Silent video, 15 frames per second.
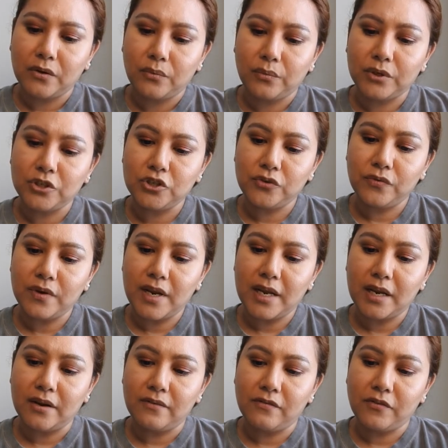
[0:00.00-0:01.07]

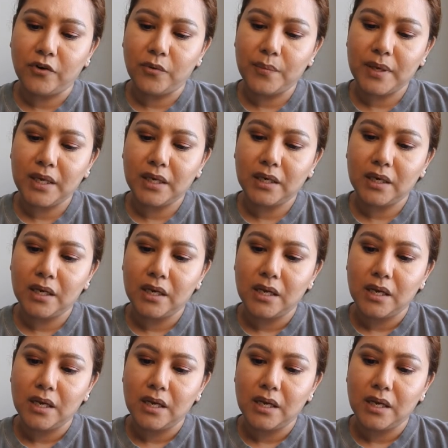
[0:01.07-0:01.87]
rejuvenate and firming,